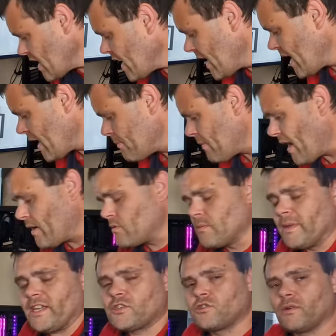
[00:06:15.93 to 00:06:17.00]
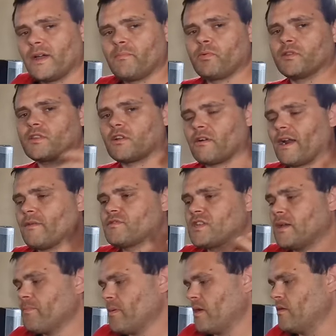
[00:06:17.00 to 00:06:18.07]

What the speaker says: I will make sure I put the graphs up.